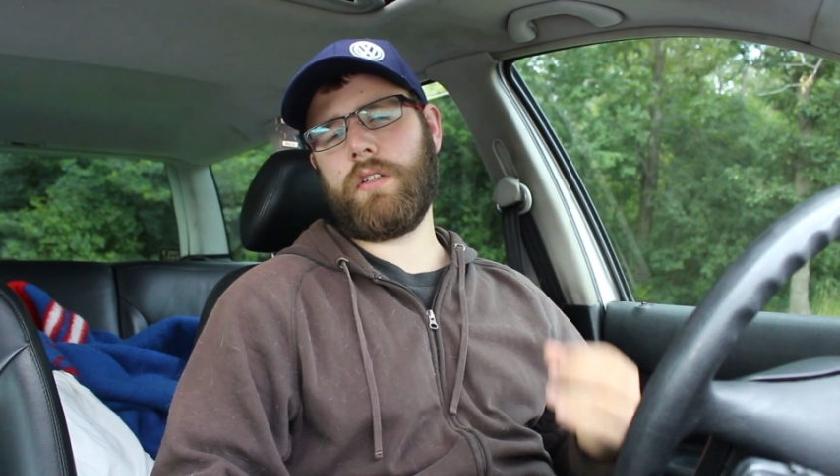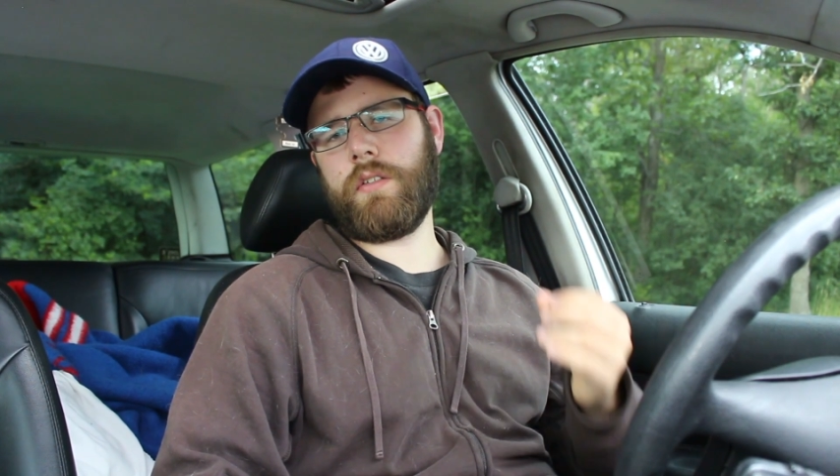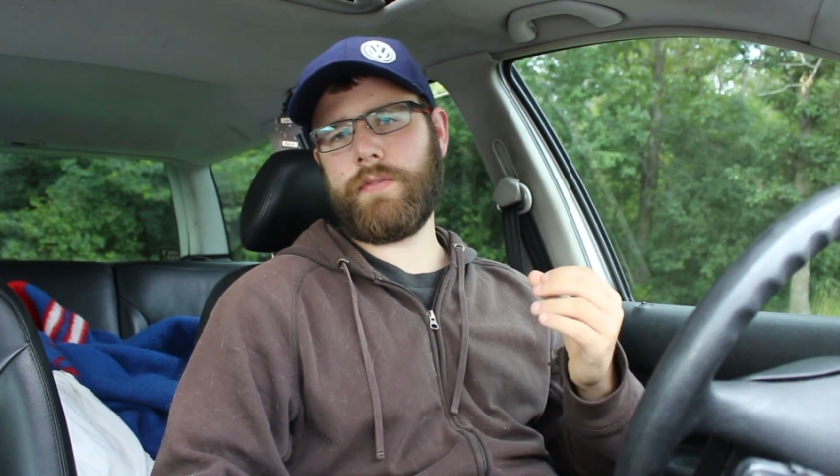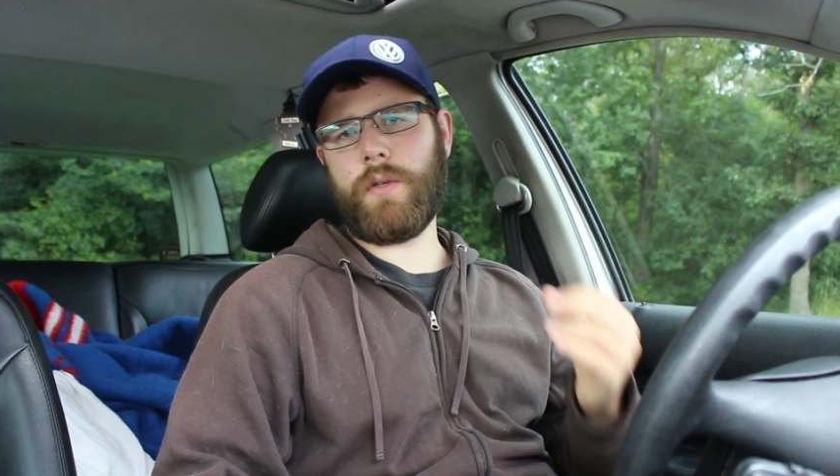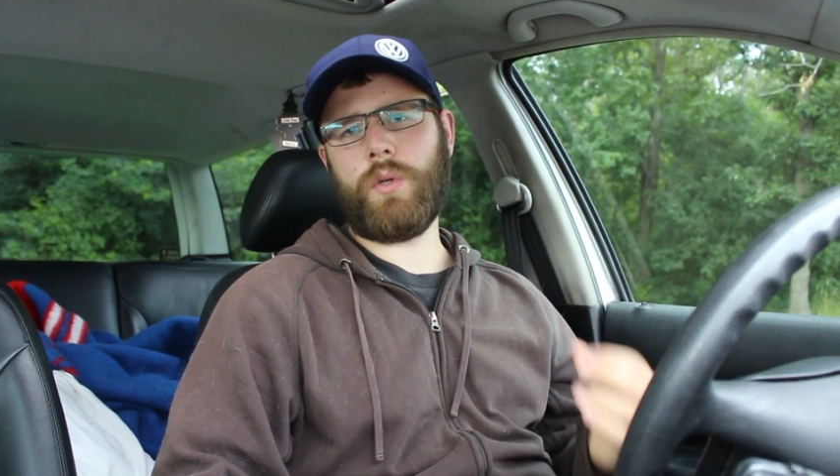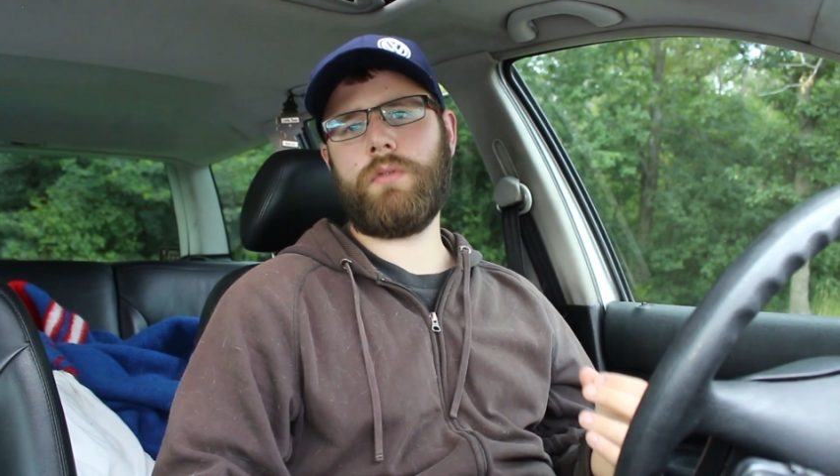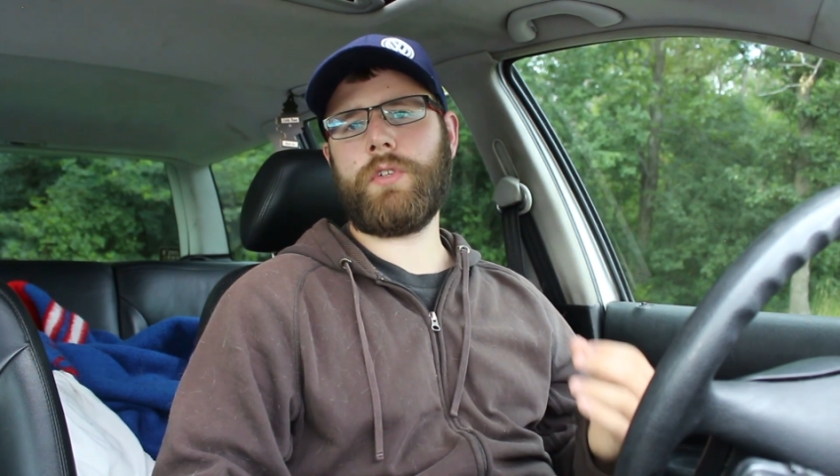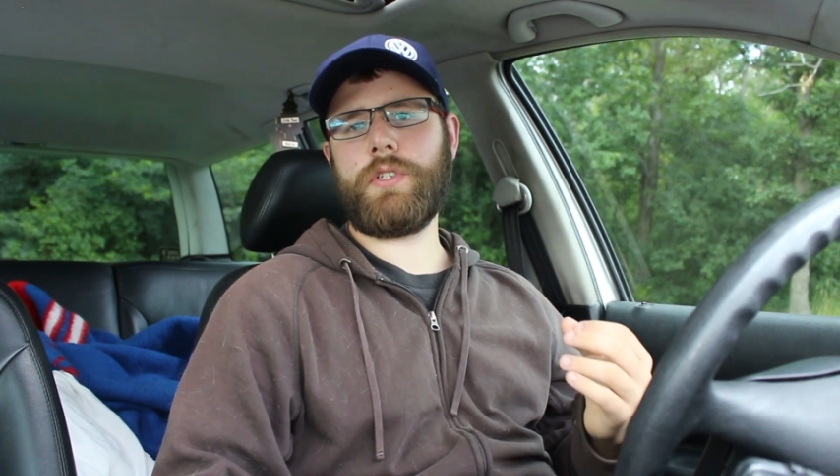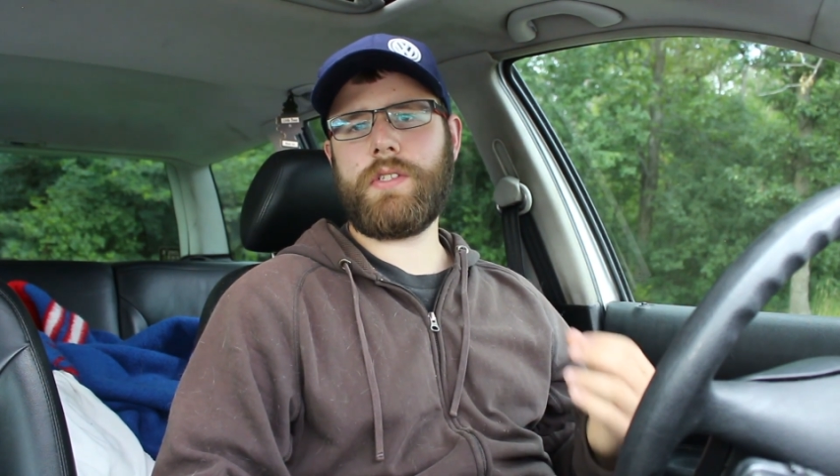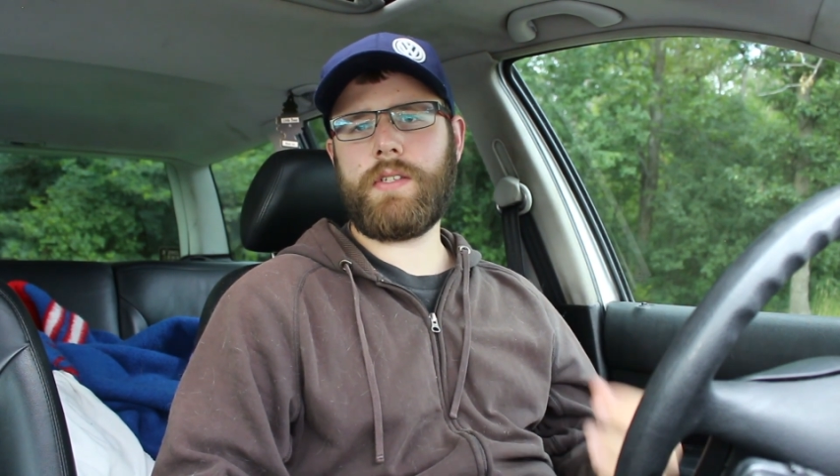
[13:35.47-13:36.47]
of
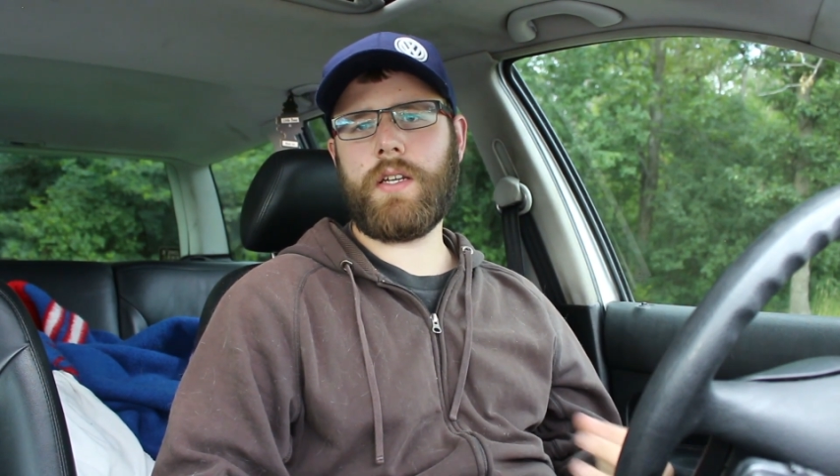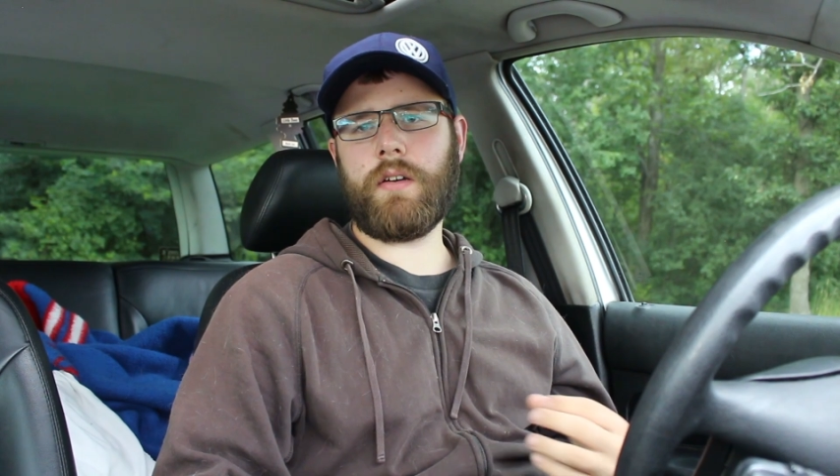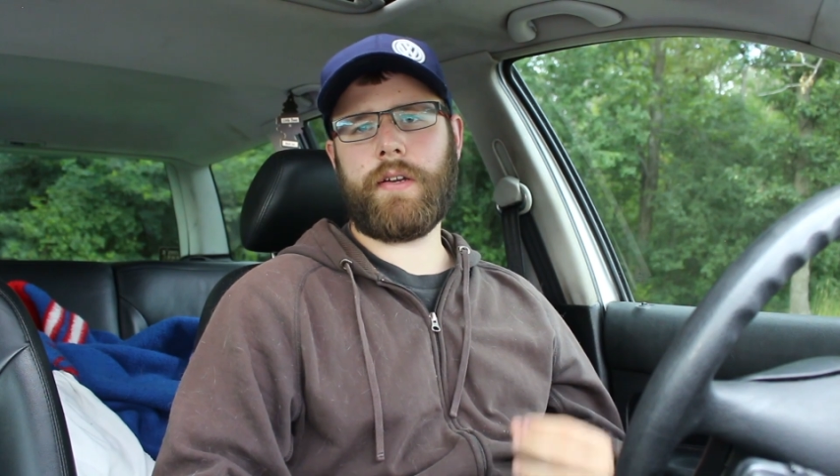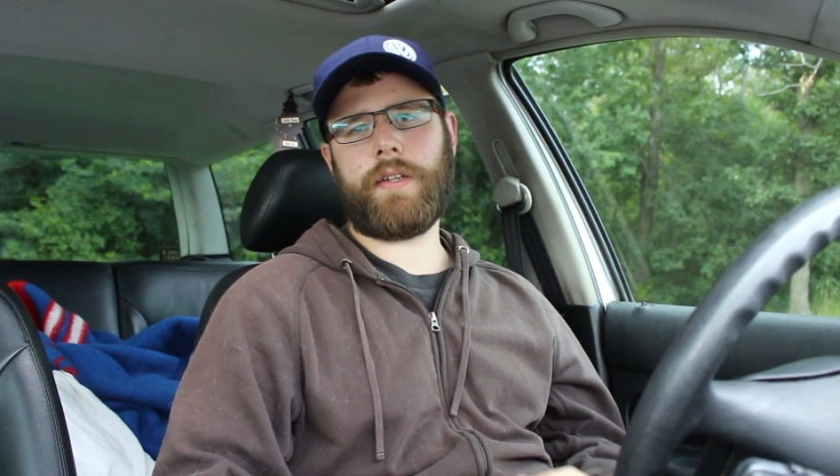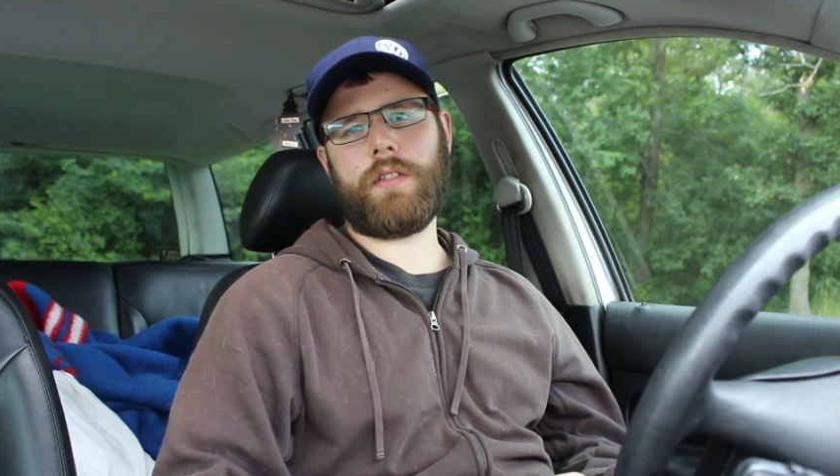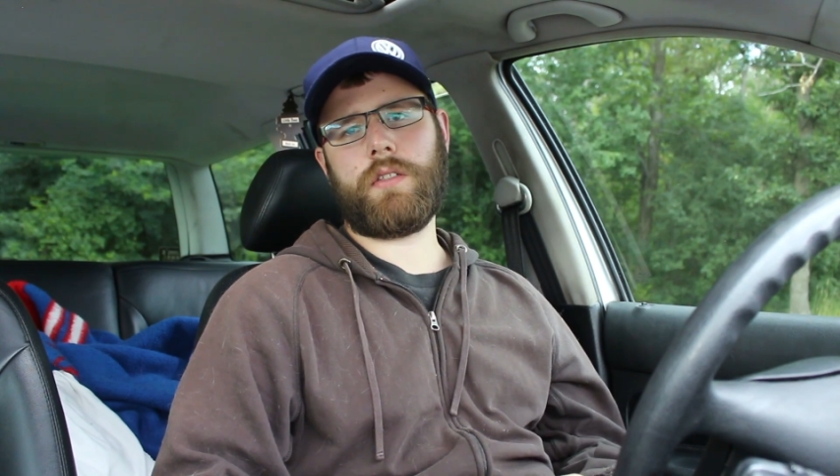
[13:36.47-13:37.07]
oversteering.